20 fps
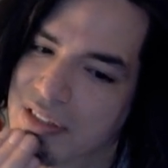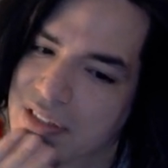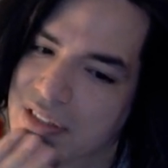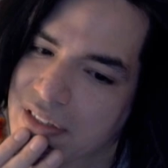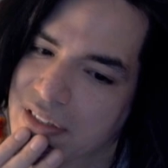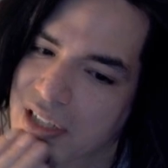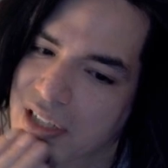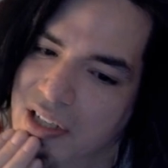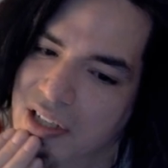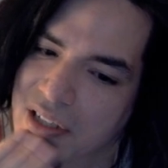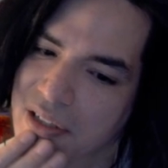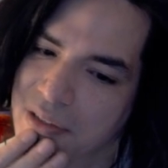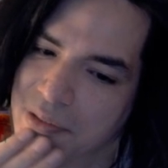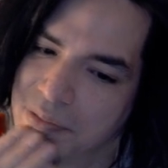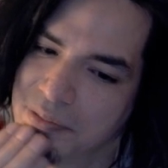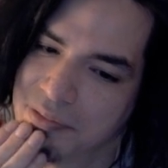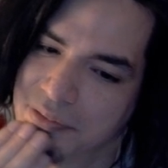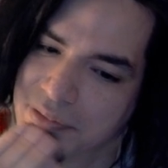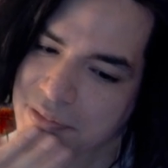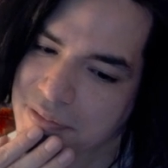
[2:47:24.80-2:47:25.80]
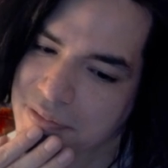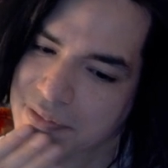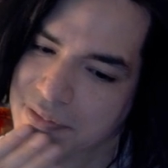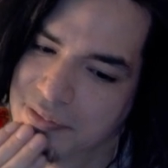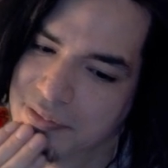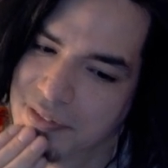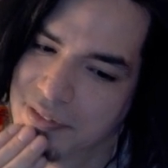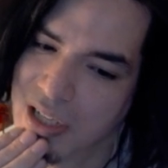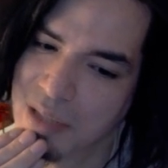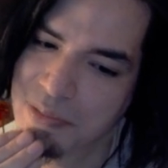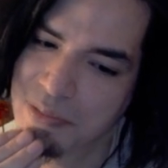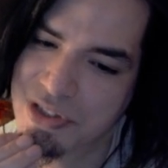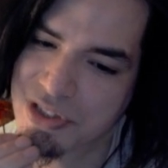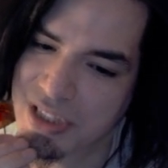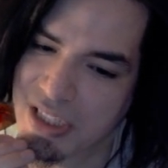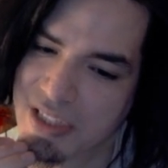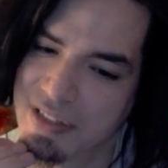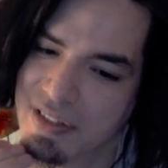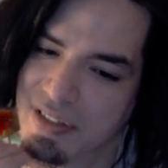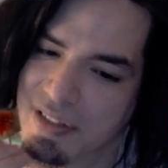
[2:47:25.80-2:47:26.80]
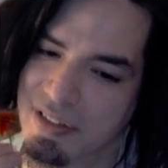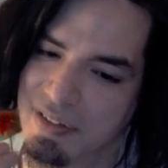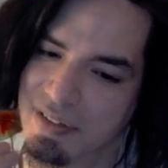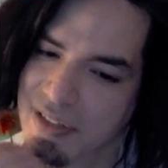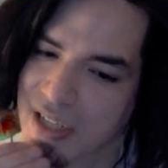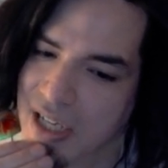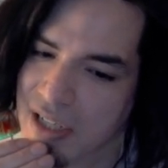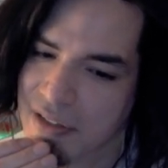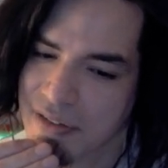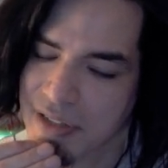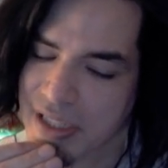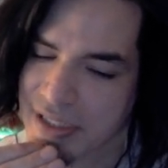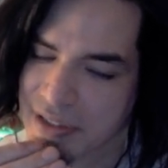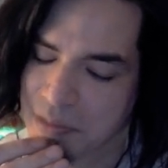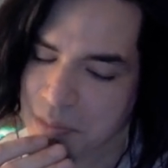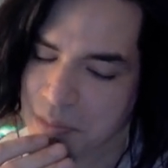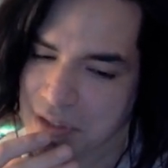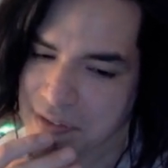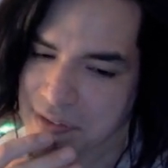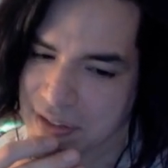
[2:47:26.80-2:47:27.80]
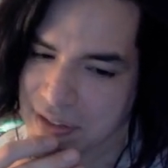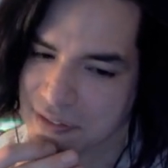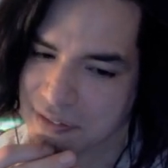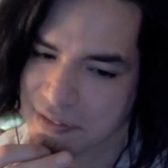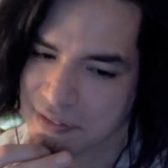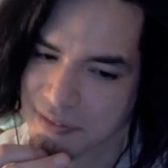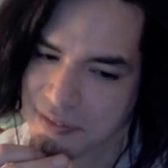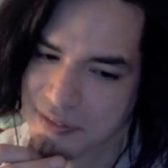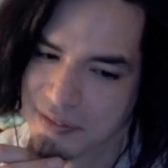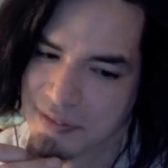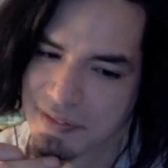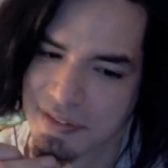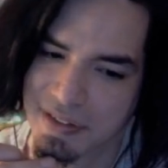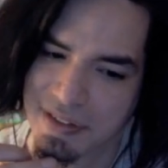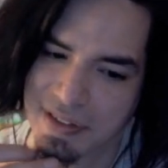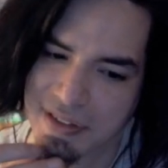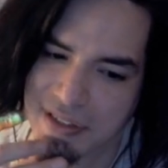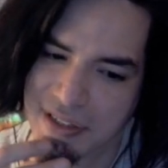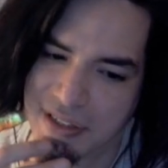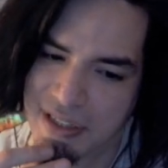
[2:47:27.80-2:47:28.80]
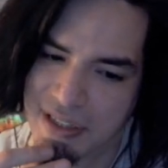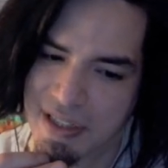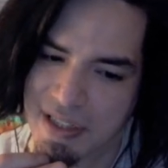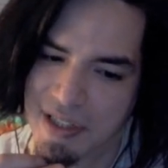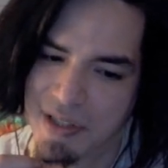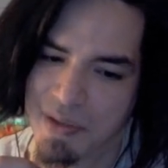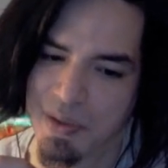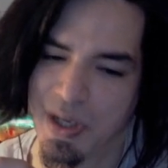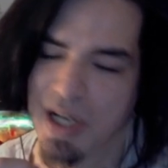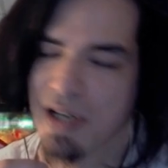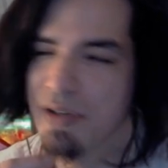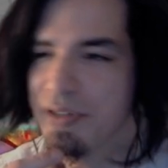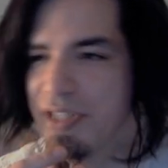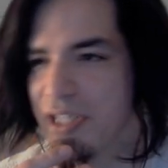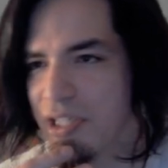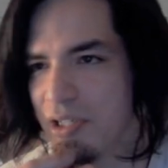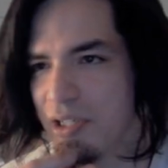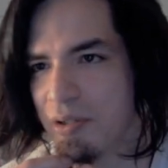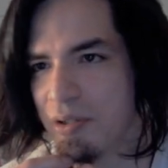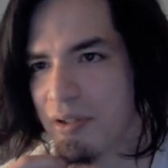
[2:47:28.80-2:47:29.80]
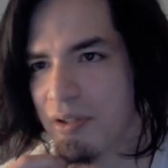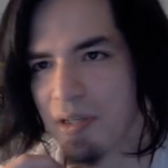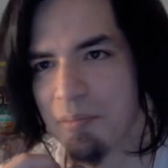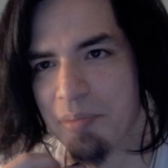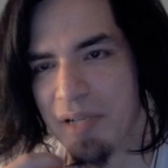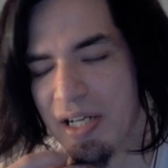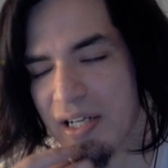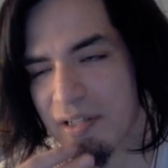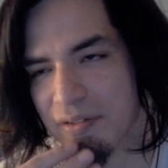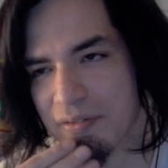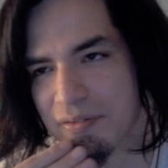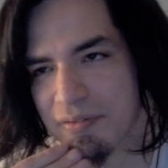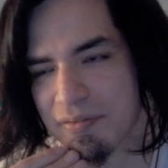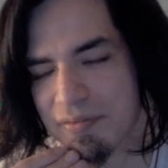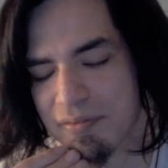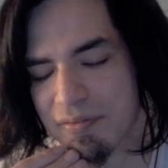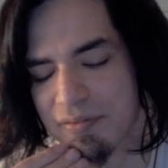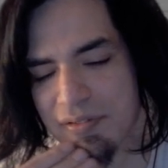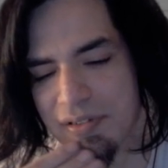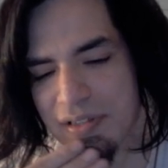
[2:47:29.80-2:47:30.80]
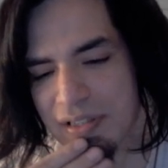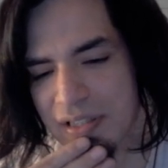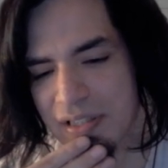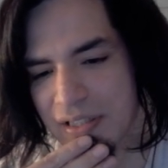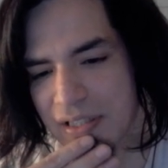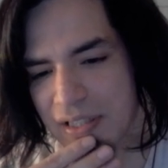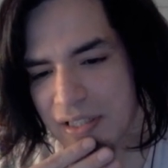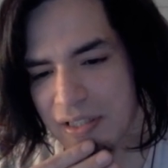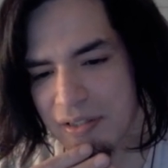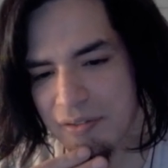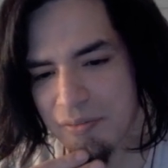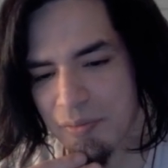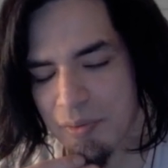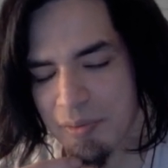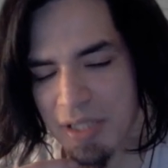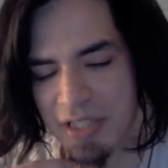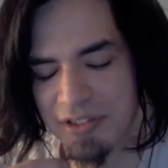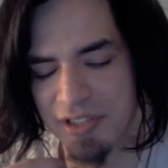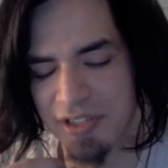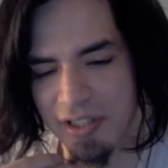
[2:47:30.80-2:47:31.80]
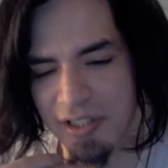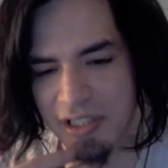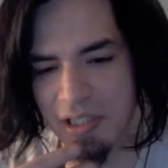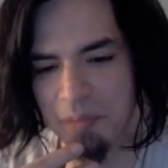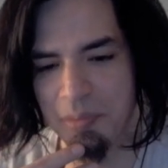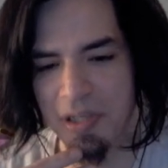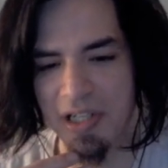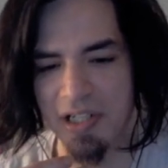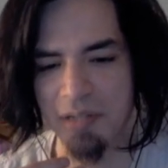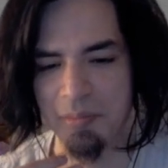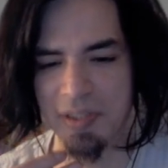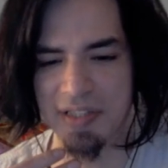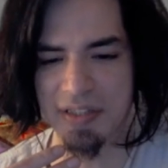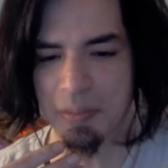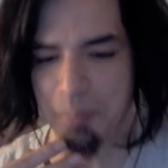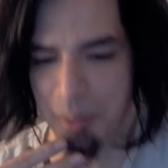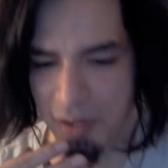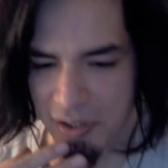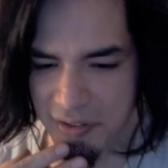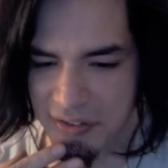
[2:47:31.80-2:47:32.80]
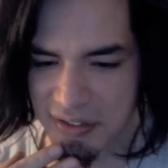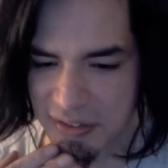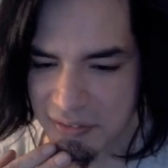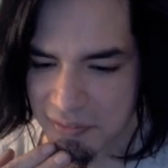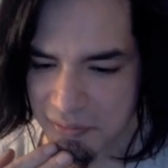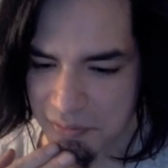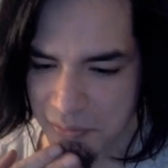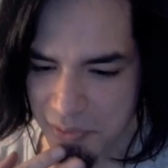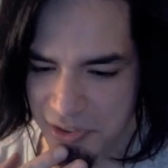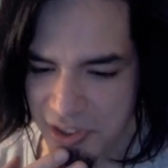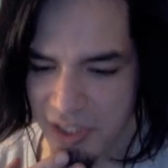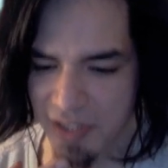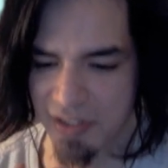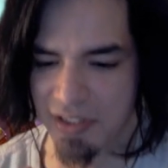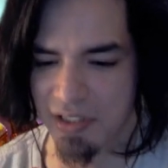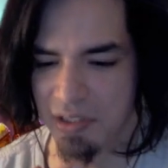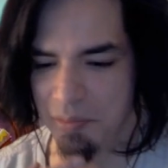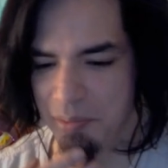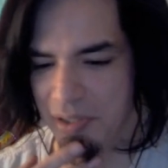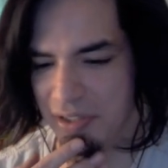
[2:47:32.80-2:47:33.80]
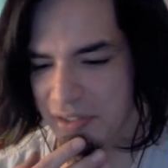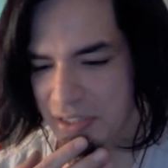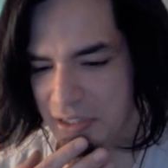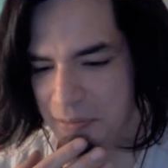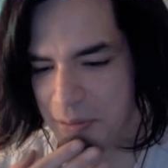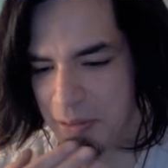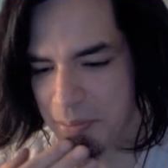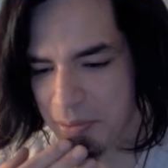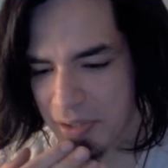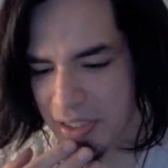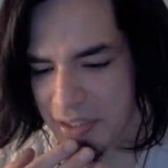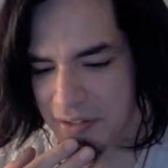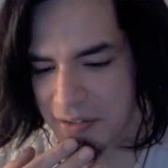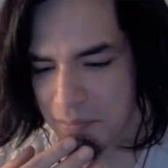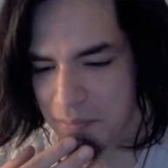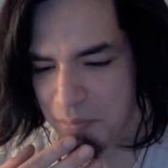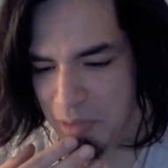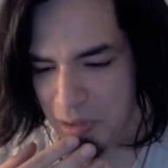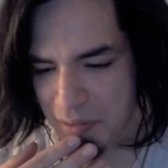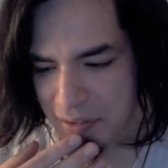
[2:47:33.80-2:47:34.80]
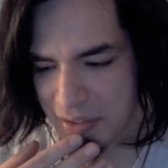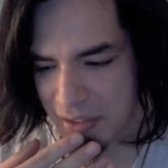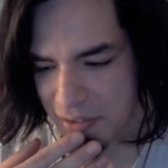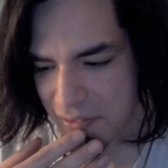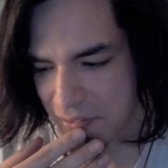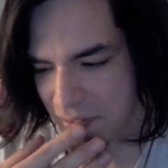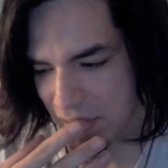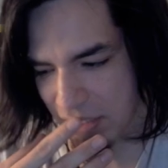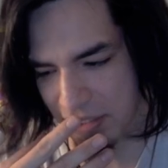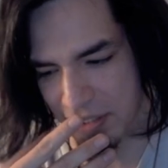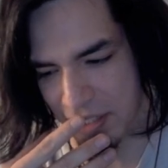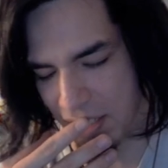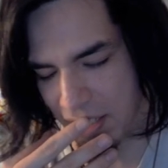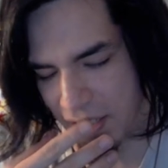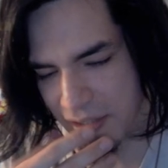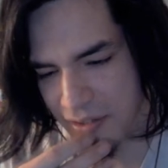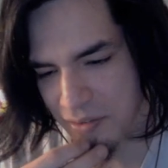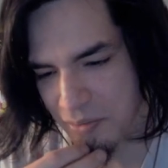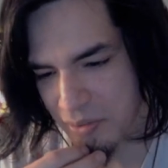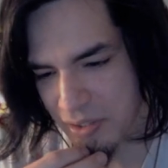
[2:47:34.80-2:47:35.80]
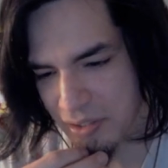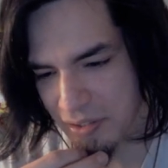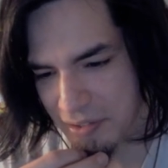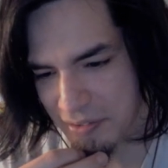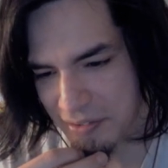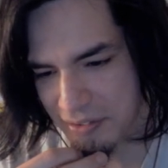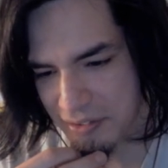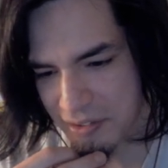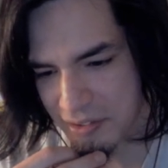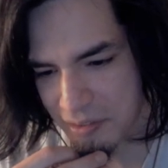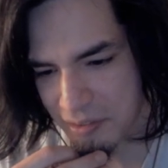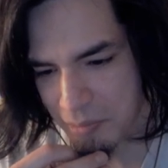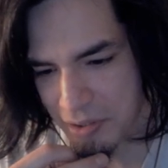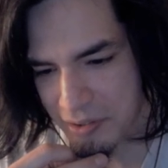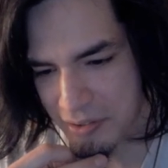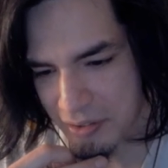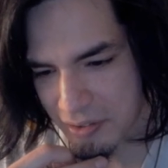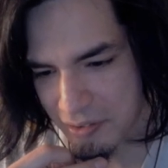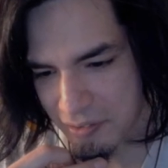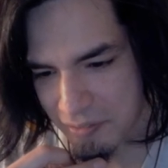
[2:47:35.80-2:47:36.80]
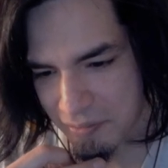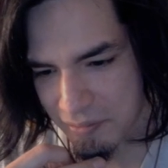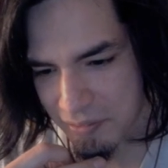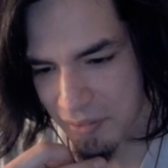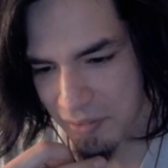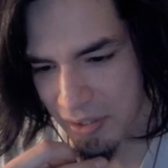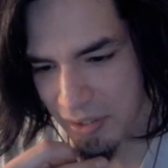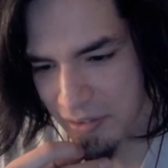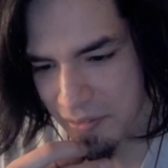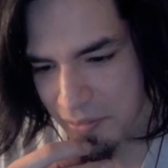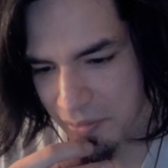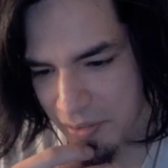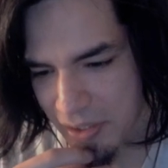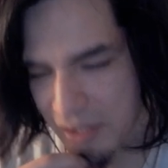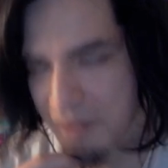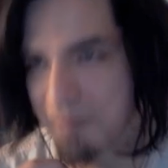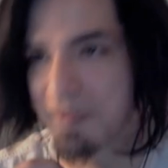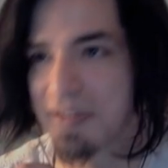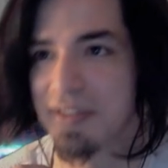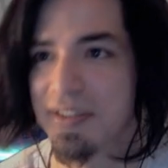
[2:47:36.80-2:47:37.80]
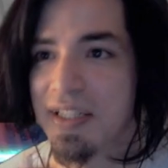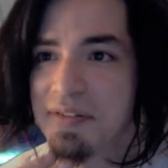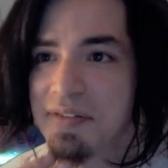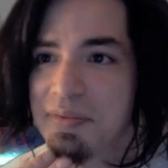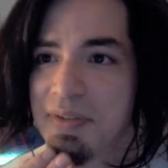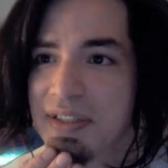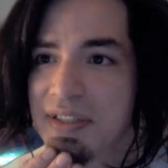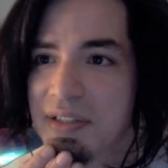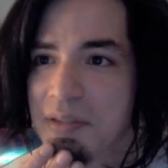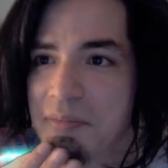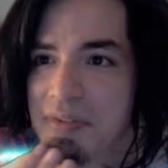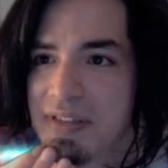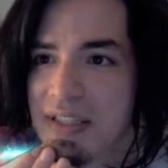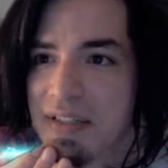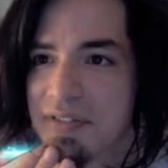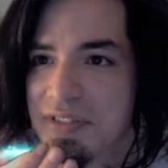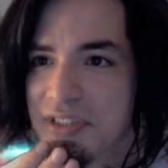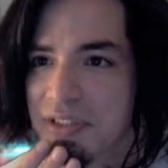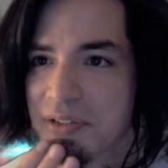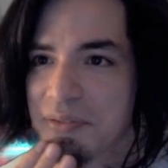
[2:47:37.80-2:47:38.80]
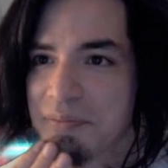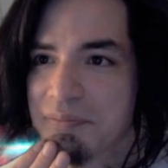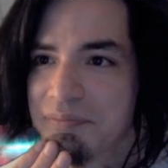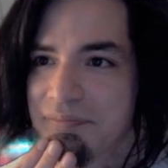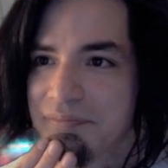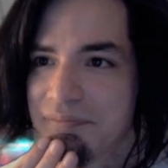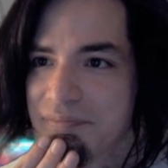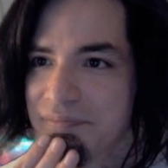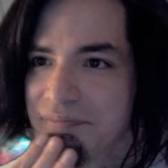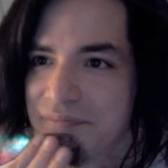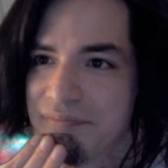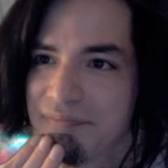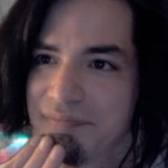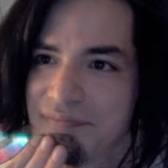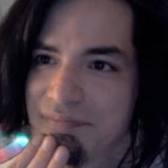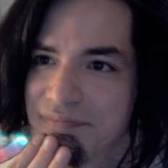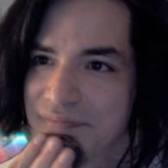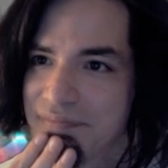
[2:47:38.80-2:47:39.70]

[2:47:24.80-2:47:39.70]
Yeah. I'm just saying, I don't like the music. I don't care about. We're not talking about him as a person. We're talking about these people as music, and I don't want to listen to the music. Right? Okay. So that's what it comes down to. Fuck all of you.